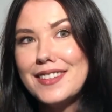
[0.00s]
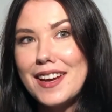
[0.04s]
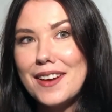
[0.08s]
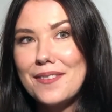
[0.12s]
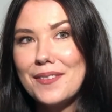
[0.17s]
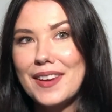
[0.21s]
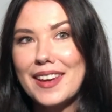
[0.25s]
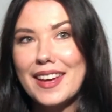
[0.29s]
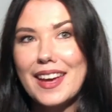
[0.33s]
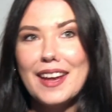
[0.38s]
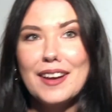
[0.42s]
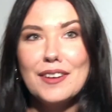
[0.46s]

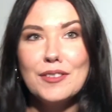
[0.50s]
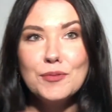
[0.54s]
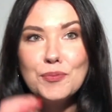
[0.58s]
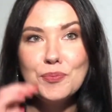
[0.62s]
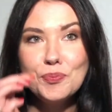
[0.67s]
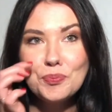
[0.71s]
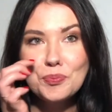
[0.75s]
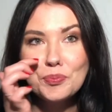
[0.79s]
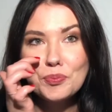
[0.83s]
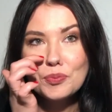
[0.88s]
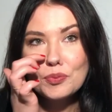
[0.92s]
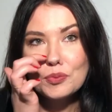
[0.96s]
again.
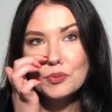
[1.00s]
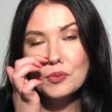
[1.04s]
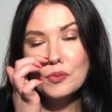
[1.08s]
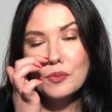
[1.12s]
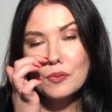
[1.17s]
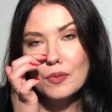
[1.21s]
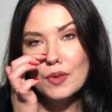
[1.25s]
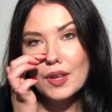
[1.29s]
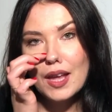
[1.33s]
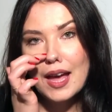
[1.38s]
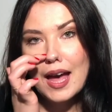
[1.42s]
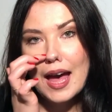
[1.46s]

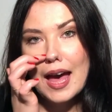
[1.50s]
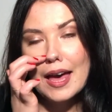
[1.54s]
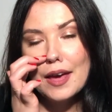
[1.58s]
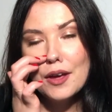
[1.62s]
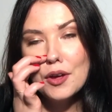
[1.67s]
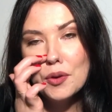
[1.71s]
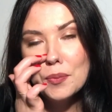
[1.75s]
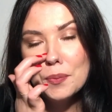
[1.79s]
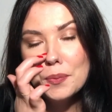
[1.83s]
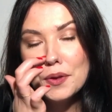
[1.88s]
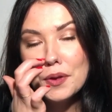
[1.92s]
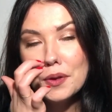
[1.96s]
I
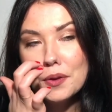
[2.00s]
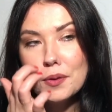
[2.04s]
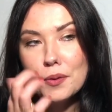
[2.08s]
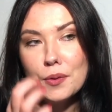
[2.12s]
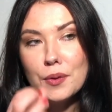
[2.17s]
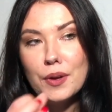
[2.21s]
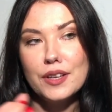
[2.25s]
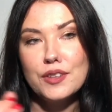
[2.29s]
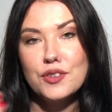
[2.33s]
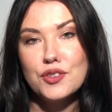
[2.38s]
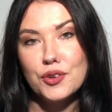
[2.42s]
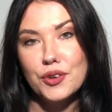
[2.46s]
hope you
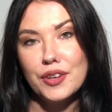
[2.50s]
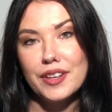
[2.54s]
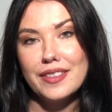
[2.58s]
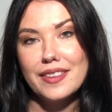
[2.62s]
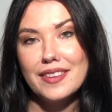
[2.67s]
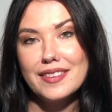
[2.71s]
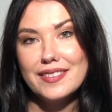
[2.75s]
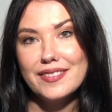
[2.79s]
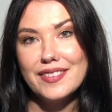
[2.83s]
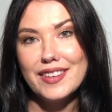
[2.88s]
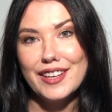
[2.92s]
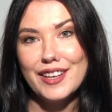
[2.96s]
enjoyed
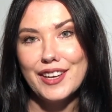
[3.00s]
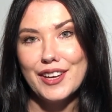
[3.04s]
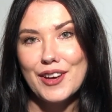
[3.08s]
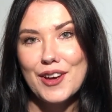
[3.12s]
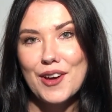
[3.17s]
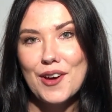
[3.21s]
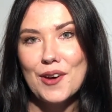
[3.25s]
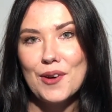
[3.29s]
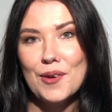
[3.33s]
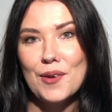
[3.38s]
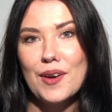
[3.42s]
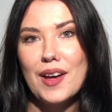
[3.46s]
this
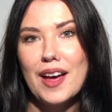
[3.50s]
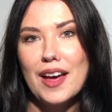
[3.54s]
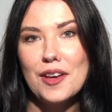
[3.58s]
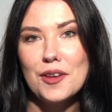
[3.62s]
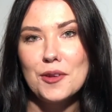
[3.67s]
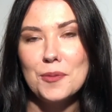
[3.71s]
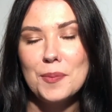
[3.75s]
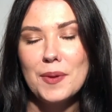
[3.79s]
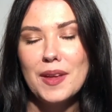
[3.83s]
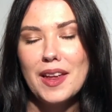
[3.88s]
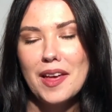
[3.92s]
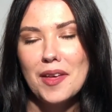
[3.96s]
video. I
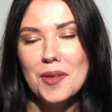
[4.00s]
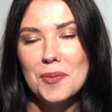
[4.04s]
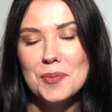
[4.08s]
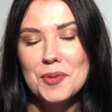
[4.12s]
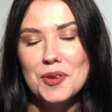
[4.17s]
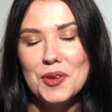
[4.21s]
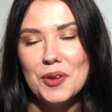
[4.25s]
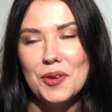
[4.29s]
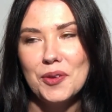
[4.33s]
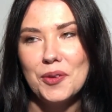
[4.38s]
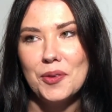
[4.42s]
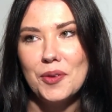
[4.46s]
hope it helped
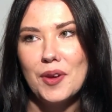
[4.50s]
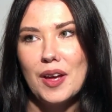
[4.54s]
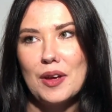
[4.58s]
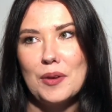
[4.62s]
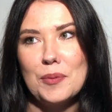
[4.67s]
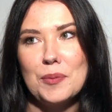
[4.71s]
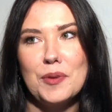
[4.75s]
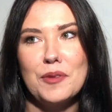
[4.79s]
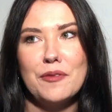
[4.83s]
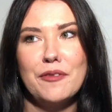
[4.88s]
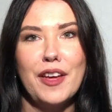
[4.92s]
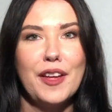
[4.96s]
you. I hope
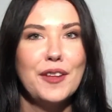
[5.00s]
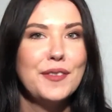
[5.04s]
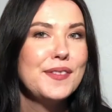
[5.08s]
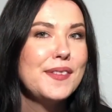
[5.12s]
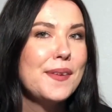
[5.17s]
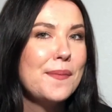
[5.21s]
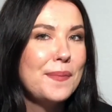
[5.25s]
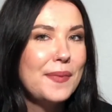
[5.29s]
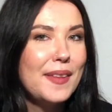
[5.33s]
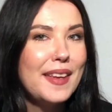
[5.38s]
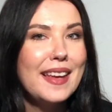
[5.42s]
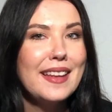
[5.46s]
you found
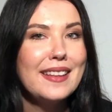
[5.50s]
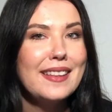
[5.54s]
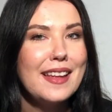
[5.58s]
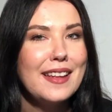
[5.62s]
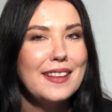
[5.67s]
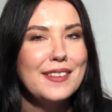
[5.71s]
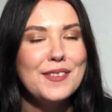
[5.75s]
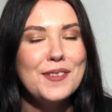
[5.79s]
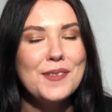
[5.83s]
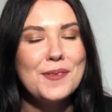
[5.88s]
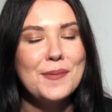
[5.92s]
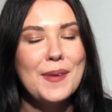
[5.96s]
something
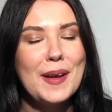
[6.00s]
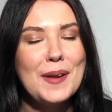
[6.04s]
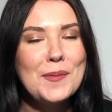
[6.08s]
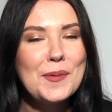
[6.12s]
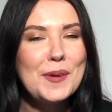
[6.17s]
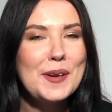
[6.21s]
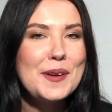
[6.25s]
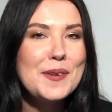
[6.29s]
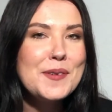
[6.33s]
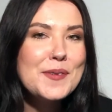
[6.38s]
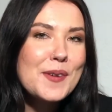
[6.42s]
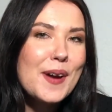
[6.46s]
that you might want
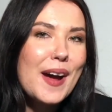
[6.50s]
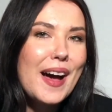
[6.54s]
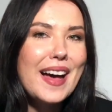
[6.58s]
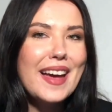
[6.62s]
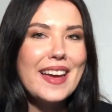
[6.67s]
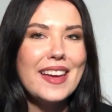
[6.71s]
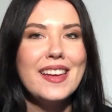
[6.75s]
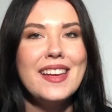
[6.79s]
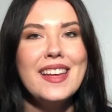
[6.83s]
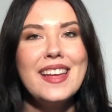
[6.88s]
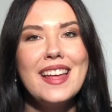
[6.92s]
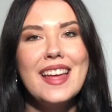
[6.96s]
to
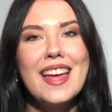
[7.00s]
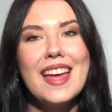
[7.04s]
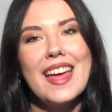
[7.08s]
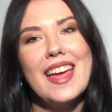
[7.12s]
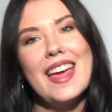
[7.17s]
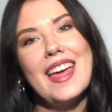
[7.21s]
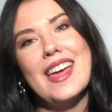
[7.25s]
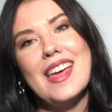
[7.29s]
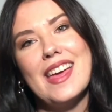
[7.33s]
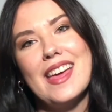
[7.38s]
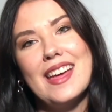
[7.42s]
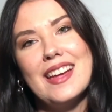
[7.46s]
try.
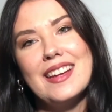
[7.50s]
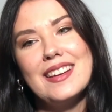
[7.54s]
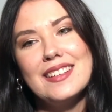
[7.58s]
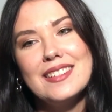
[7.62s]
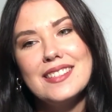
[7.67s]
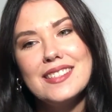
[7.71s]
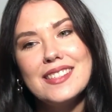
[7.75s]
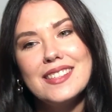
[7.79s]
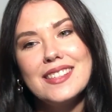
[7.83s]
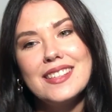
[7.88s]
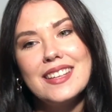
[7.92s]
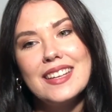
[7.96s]

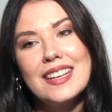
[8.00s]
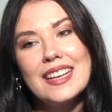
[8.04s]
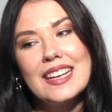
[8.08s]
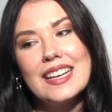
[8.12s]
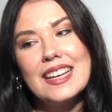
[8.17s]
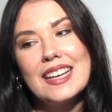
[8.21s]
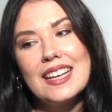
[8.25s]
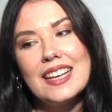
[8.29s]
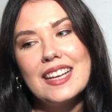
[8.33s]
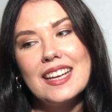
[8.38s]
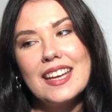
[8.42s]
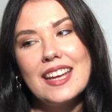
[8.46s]
And
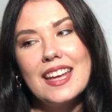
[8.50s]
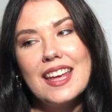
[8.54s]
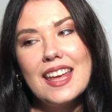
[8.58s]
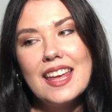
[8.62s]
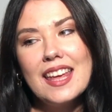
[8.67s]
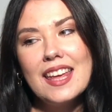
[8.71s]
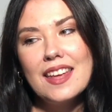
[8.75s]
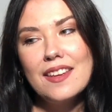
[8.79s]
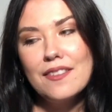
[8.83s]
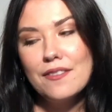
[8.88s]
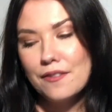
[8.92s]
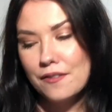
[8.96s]

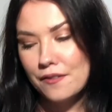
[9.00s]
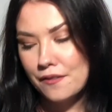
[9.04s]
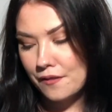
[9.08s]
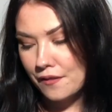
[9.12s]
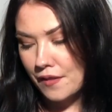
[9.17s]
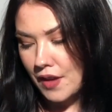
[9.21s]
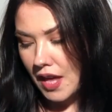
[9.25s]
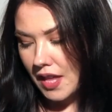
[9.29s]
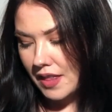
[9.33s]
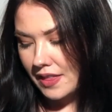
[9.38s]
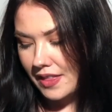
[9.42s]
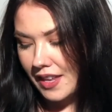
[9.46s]
if
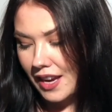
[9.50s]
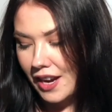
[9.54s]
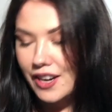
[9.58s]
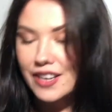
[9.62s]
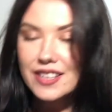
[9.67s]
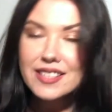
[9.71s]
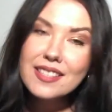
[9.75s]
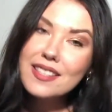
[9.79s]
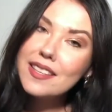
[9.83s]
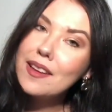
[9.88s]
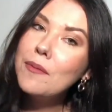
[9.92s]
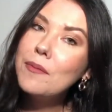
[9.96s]
there is
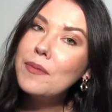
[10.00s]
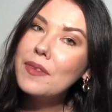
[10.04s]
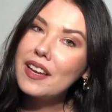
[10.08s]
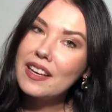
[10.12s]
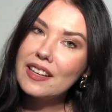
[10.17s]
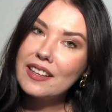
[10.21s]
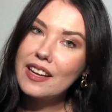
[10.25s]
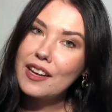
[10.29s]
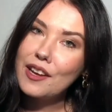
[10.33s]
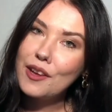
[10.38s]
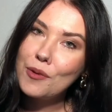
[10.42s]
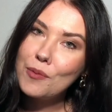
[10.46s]
something
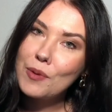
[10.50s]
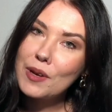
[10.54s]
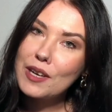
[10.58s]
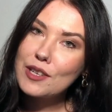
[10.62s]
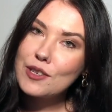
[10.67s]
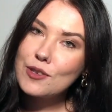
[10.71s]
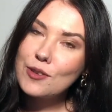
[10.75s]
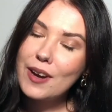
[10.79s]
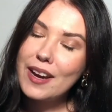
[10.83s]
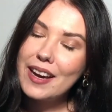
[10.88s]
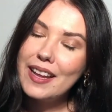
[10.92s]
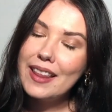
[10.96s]
that you want to
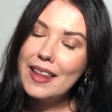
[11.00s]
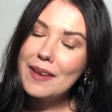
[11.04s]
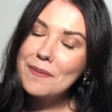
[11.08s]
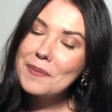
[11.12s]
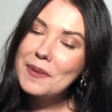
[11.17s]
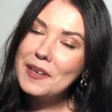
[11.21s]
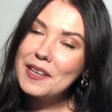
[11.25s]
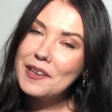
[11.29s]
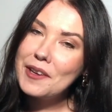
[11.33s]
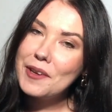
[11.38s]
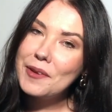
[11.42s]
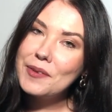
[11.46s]
try, let me
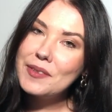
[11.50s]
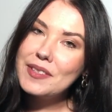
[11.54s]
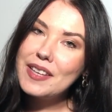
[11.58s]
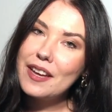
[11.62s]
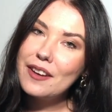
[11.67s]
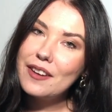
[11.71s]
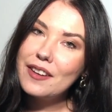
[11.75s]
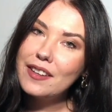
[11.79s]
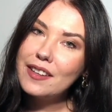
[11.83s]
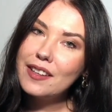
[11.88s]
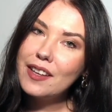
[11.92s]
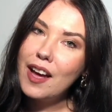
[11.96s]
know down
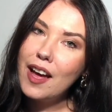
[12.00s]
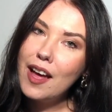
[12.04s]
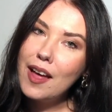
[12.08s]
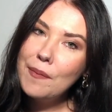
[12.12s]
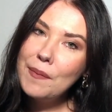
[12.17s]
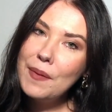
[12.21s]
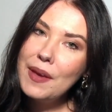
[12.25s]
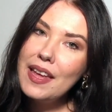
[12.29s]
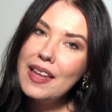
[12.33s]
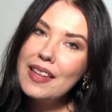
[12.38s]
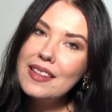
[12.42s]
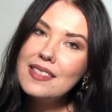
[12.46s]
in the
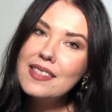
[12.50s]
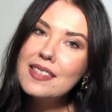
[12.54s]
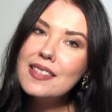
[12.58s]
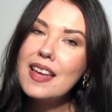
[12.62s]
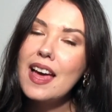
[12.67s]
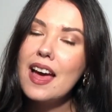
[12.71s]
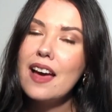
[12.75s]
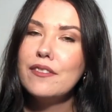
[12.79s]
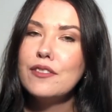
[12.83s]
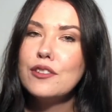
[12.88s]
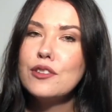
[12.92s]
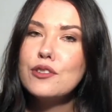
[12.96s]
comments.
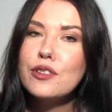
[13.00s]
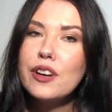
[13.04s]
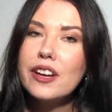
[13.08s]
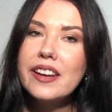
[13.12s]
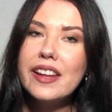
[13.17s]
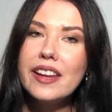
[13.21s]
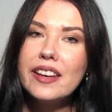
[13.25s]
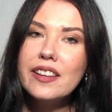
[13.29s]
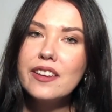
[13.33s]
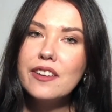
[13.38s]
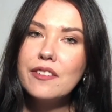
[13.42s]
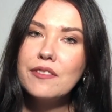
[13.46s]
Have you tried
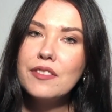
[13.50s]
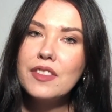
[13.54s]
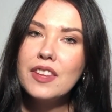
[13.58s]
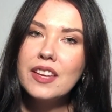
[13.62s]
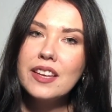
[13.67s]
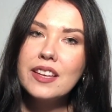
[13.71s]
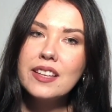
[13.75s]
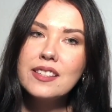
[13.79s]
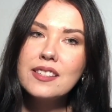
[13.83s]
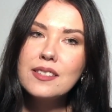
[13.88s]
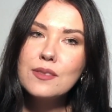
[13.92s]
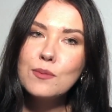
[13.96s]
any of
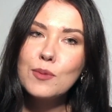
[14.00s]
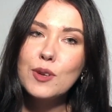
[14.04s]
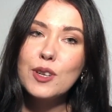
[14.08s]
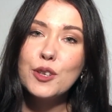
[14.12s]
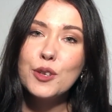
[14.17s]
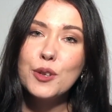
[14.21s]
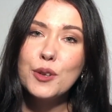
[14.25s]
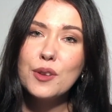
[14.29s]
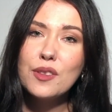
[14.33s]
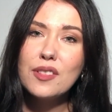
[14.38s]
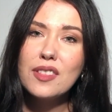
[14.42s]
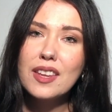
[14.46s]
these? What do
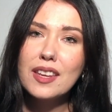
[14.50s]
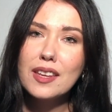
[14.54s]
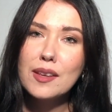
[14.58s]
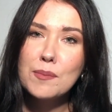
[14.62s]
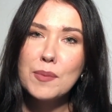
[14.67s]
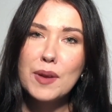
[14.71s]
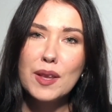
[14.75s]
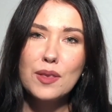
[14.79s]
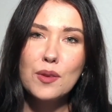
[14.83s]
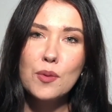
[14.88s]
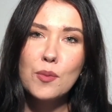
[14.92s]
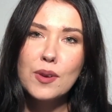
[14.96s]
you think
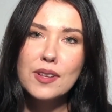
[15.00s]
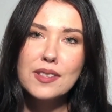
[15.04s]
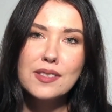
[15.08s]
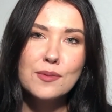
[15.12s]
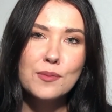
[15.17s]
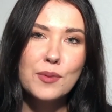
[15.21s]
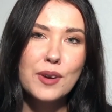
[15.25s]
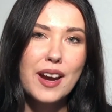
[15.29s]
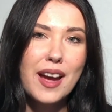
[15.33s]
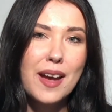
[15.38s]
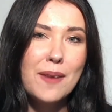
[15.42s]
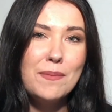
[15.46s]
about the ones
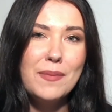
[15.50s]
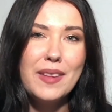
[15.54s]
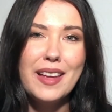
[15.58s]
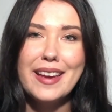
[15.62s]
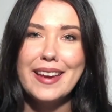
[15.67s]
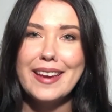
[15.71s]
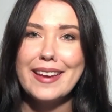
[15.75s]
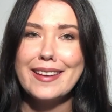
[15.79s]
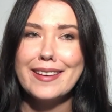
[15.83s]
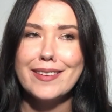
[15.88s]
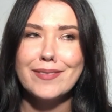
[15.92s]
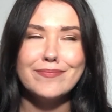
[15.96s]
where I'm
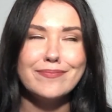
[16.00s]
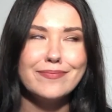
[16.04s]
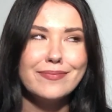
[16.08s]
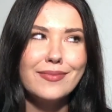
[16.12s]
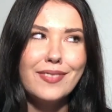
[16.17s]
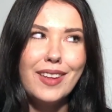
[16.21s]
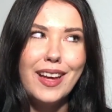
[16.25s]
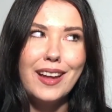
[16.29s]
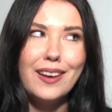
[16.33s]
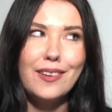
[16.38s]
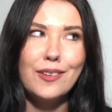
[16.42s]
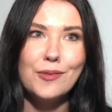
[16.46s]
like,
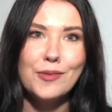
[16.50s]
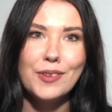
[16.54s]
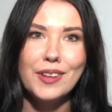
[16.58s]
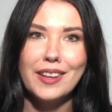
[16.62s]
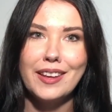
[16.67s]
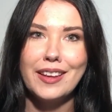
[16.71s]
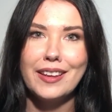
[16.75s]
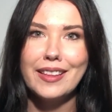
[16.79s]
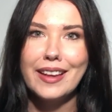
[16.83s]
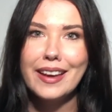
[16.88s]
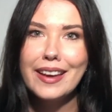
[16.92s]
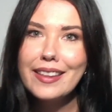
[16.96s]
I don't
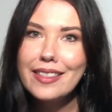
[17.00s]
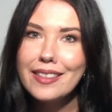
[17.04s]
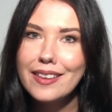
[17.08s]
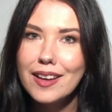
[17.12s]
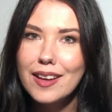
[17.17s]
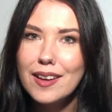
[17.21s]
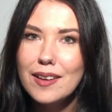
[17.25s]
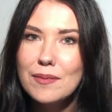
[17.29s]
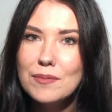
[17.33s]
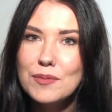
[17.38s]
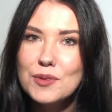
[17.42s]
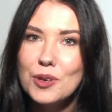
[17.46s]
really like
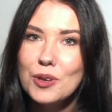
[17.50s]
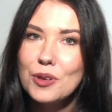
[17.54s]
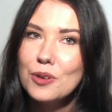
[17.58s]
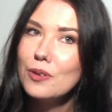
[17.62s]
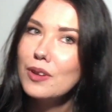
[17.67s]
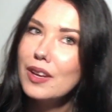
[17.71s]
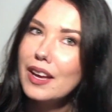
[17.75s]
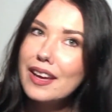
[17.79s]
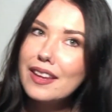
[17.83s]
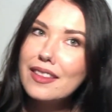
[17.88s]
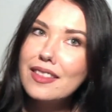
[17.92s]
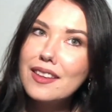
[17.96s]
them? Do you
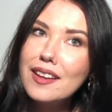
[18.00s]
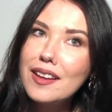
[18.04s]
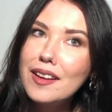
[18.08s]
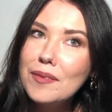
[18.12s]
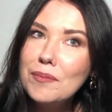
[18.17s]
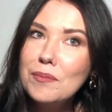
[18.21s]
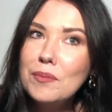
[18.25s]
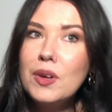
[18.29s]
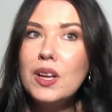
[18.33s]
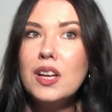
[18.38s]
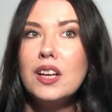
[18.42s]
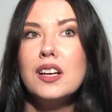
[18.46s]
like
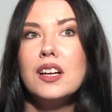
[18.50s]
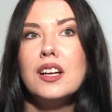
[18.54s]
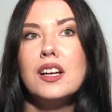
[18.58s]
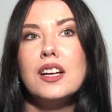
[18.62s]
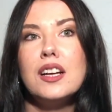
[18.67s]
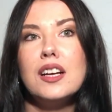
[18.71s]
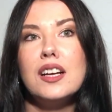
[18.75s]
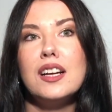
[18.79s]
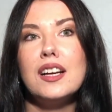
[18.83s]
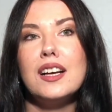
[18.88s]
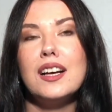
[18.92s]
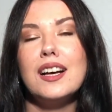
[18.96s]
them?
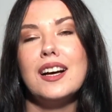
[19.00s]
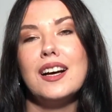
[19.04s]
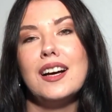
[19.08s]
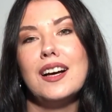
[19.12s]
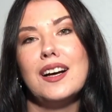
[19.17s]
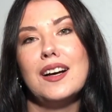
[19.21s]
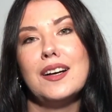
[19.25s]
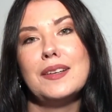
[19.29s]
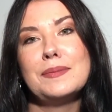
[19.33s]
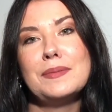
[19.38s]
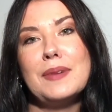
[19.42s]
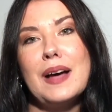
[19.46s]

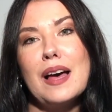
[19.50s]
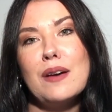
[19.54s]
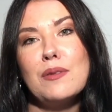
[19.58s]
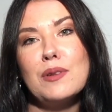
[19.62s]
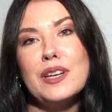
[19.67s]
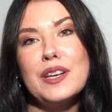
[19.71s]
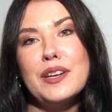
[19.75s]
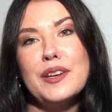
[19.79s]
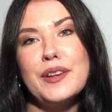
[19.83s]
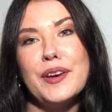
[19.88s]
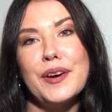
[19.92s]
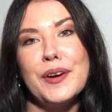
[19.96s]
I want
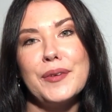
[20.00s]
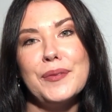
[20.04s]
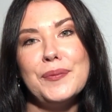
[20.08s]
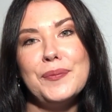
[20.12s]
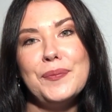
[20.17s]
to know.